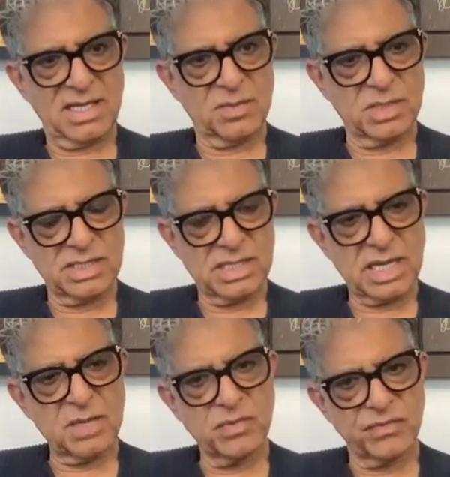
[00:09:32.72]
And by the
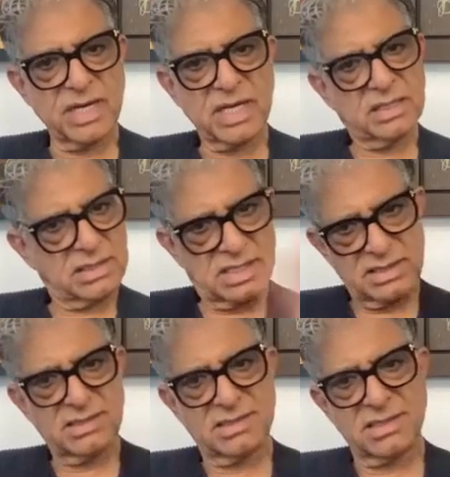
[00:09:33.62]
time you've
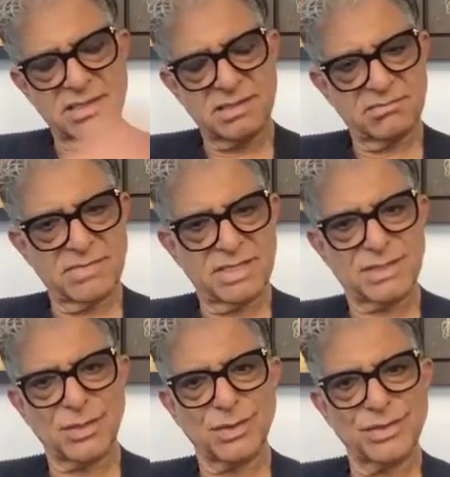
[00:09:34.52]
recognized it,
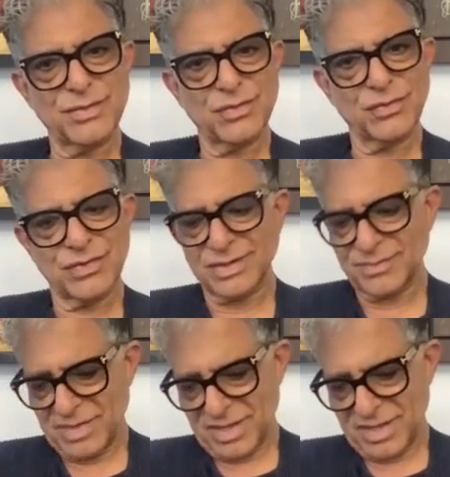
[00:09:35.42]
it's already over.